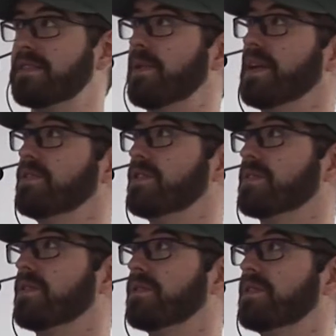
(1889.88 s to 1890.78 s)
so I can
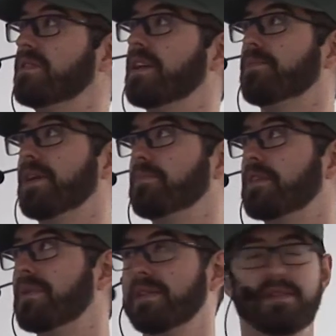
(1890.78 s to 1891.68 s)
just call dittap right
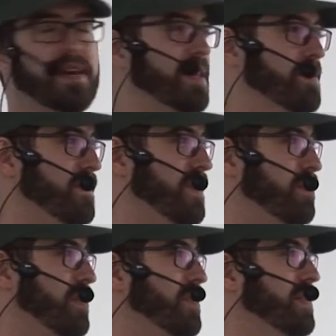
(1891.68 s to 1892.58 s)
bar button item with
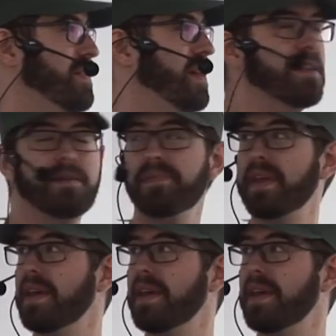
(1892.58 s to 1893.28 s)
that bar button item,